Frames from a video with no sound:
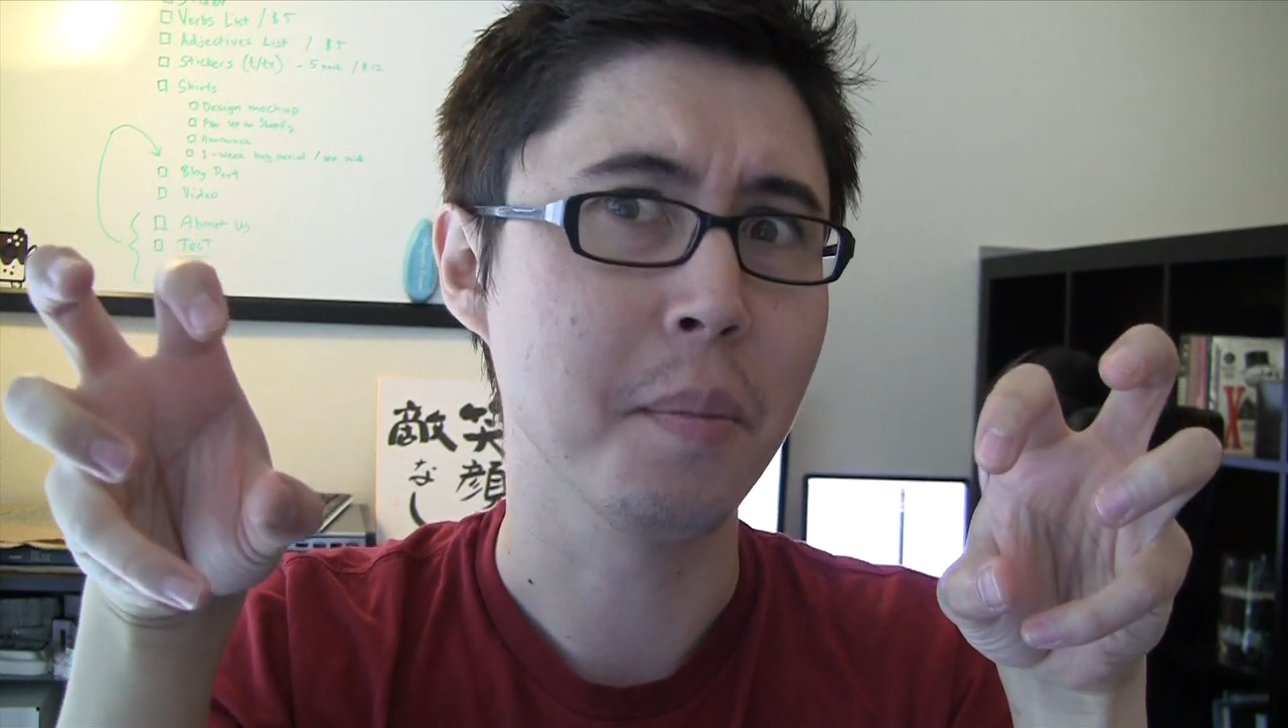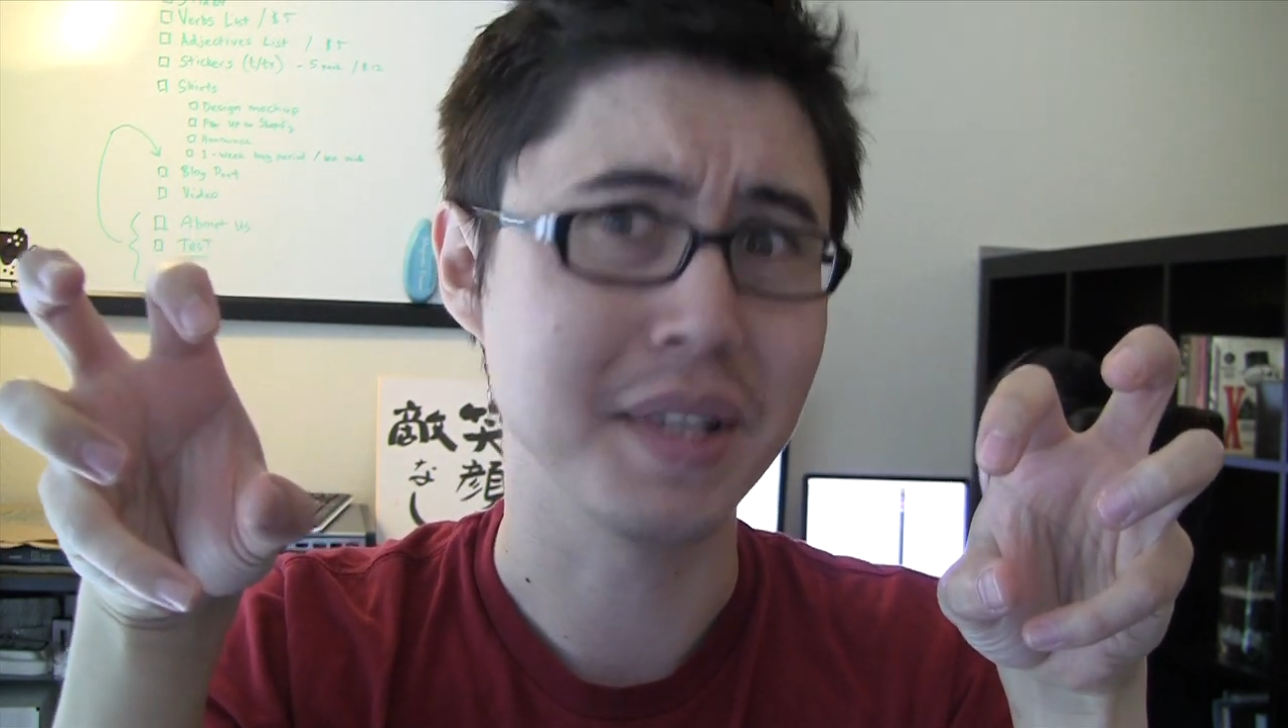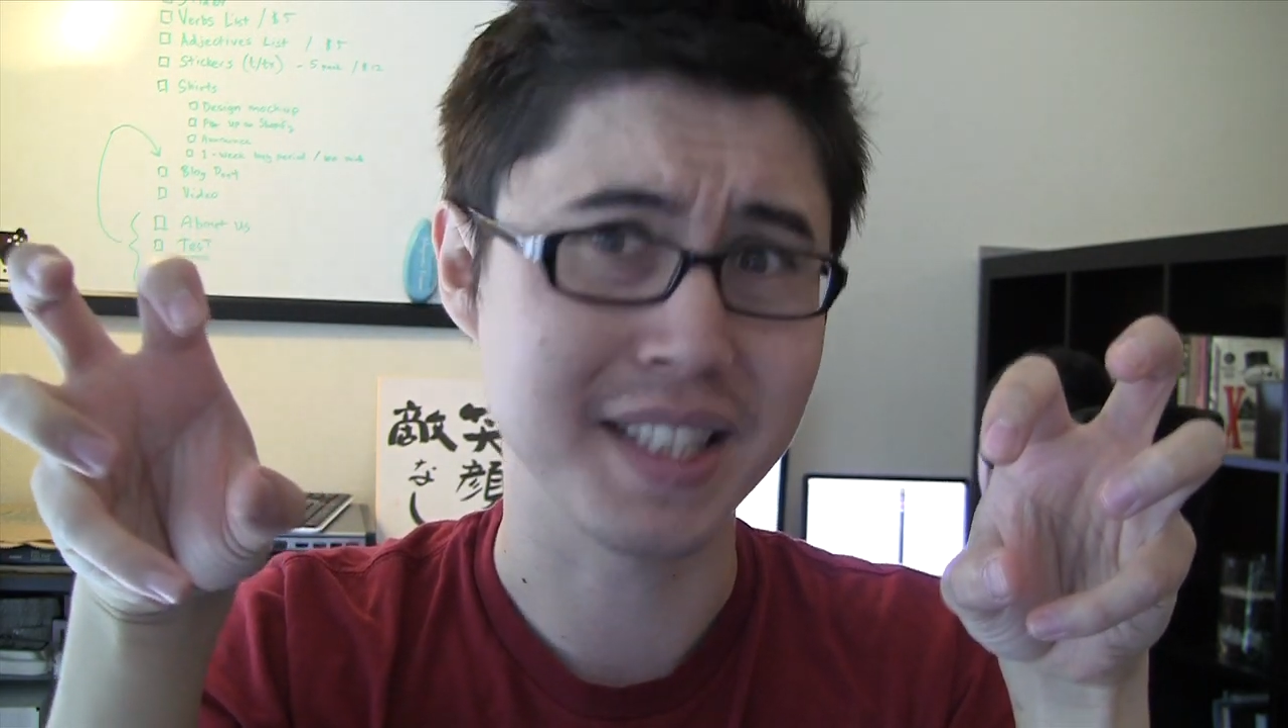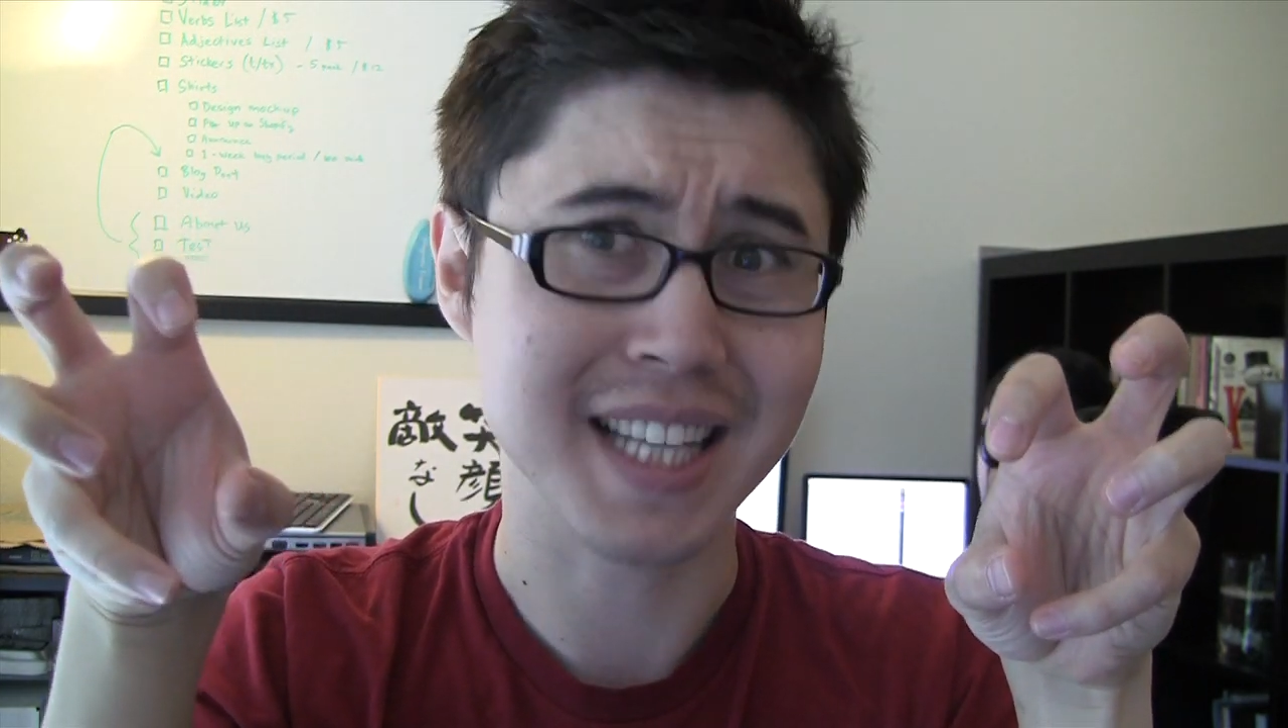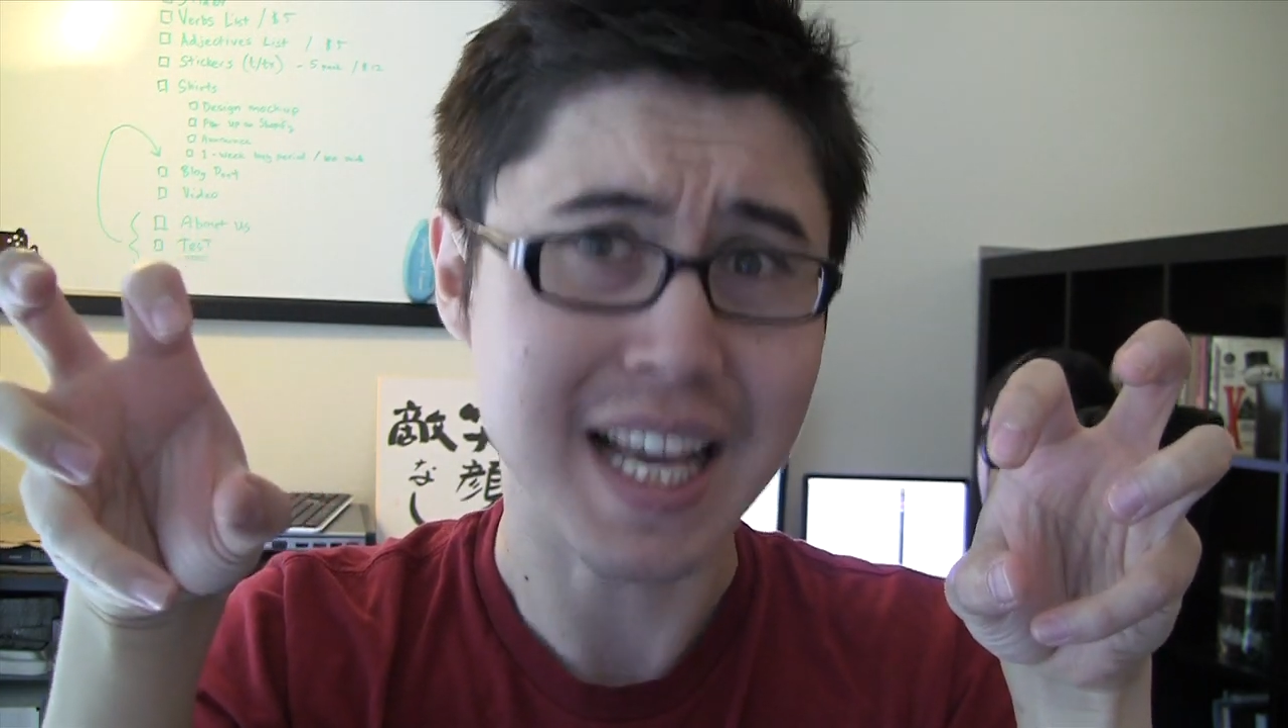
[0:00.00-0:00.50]

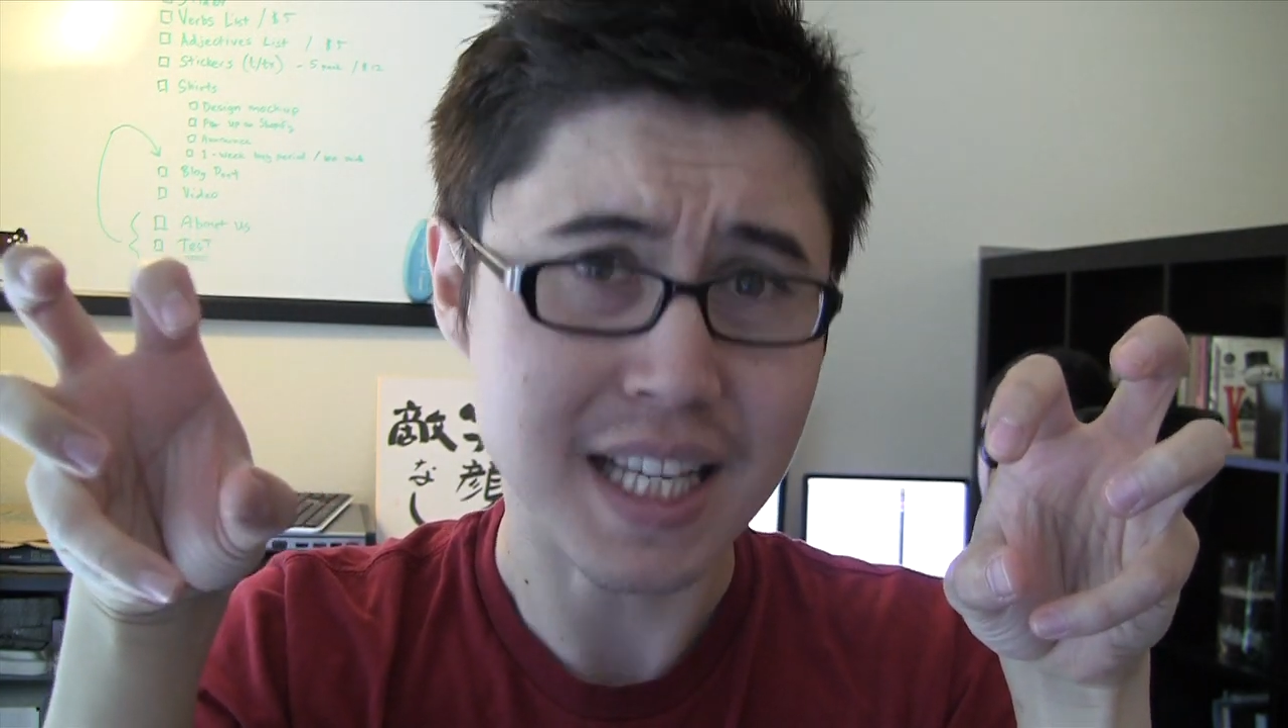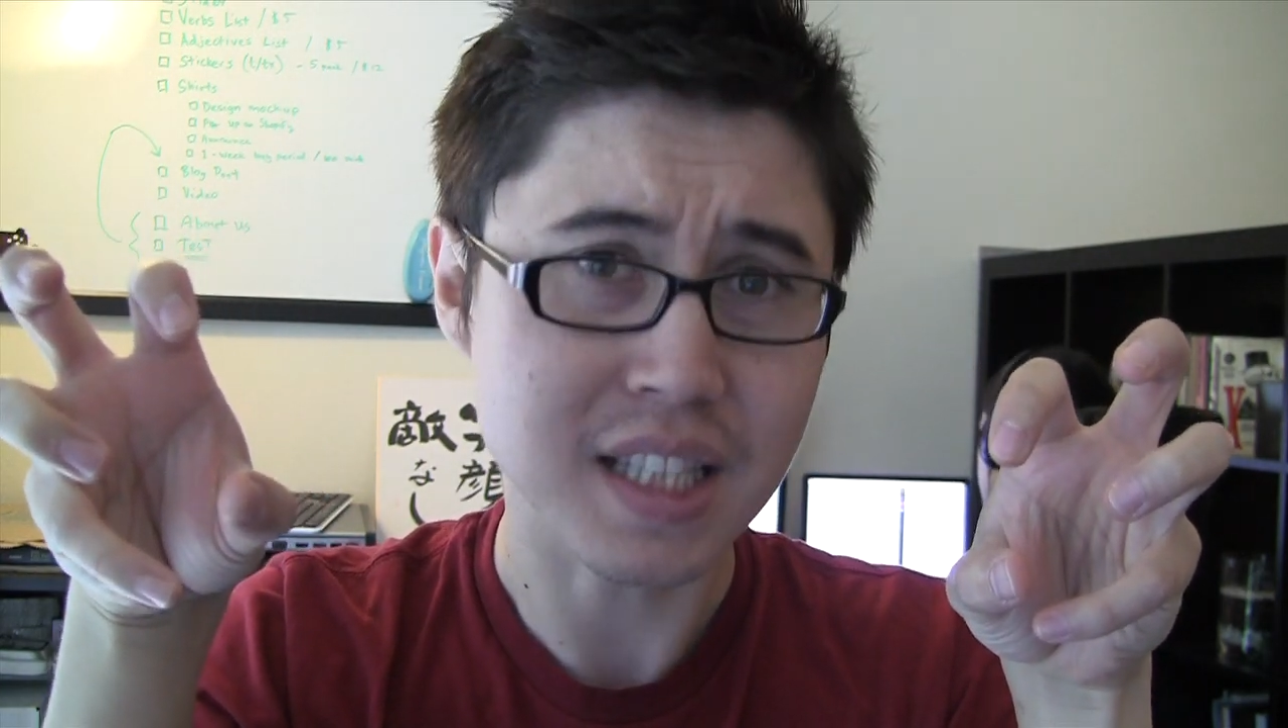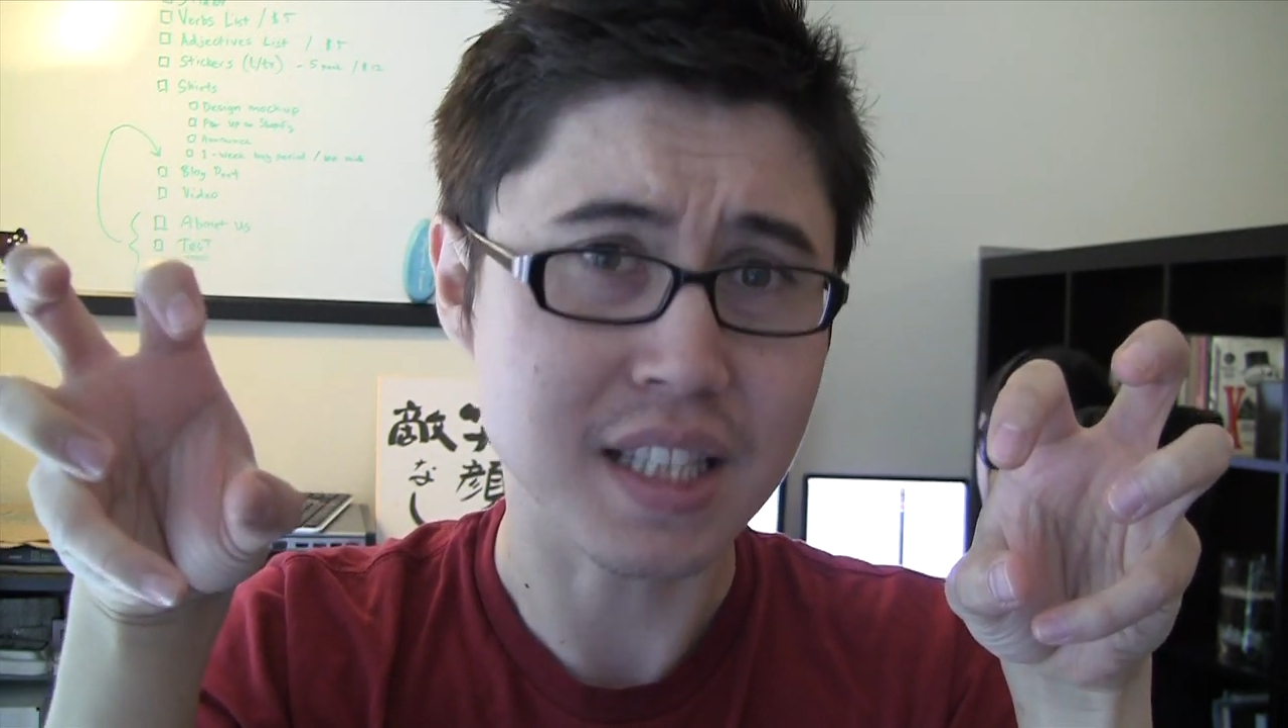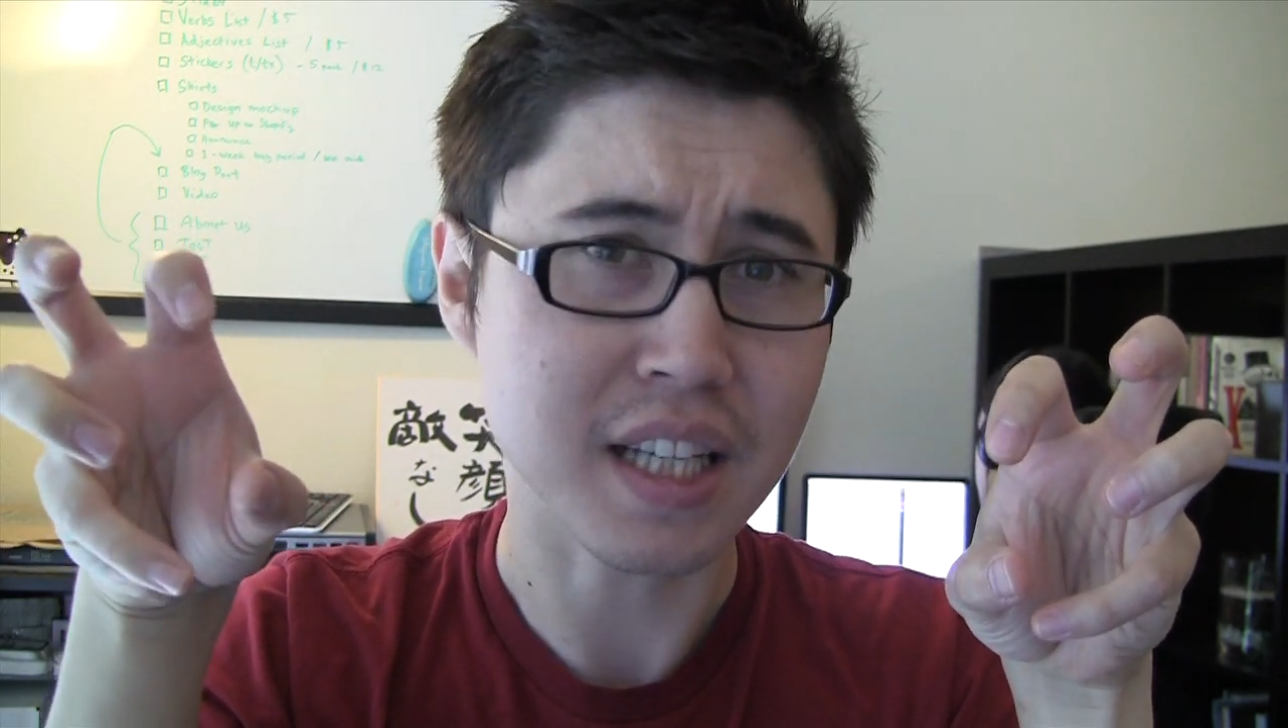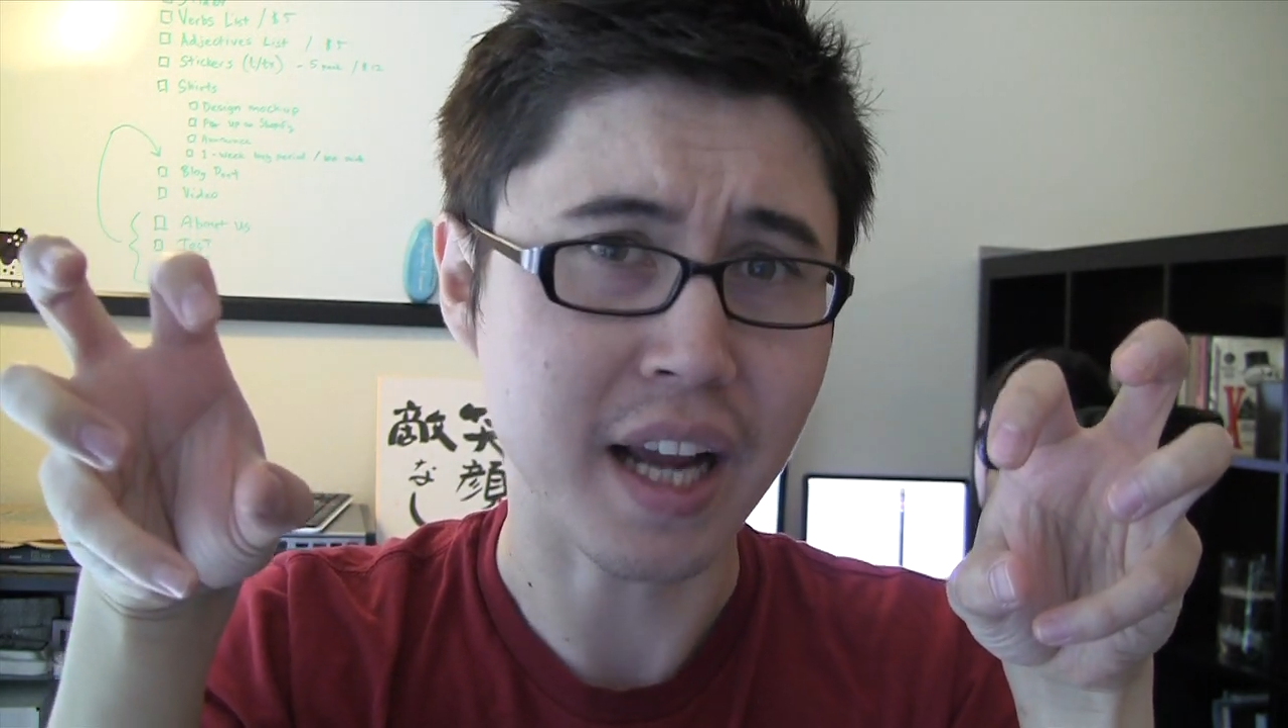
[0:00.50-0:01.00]

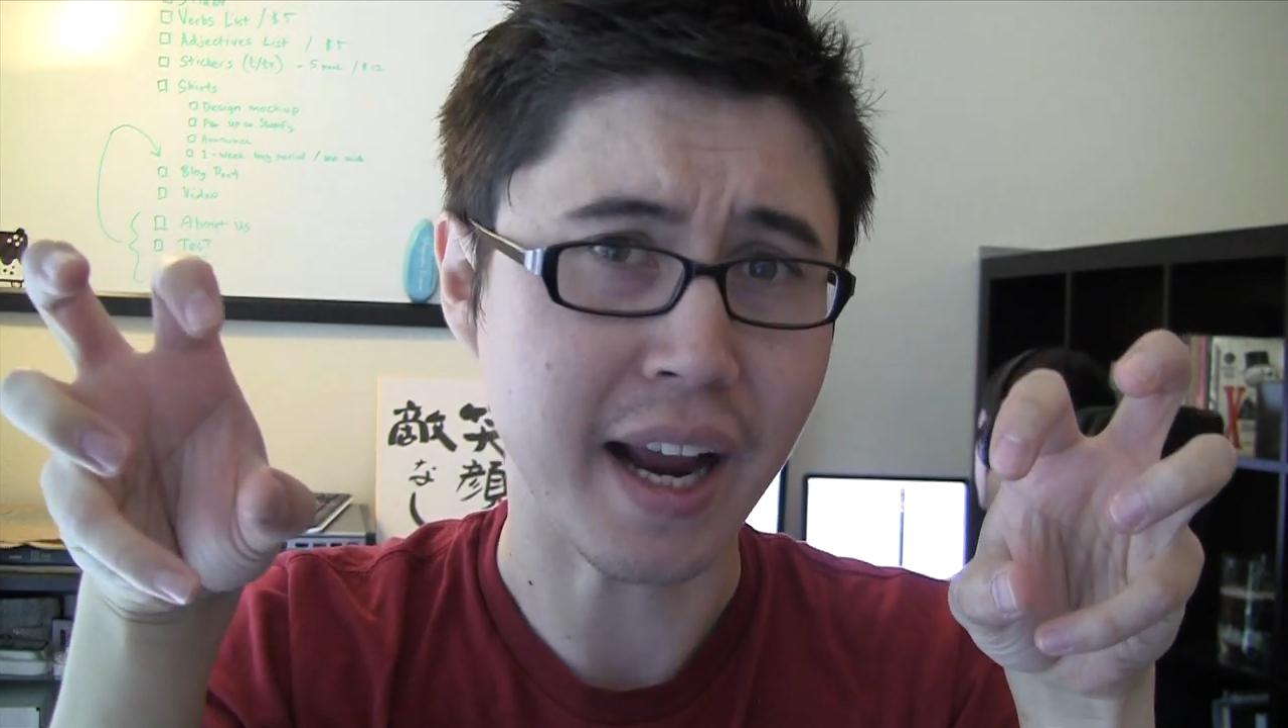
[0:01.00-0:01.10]
Possessed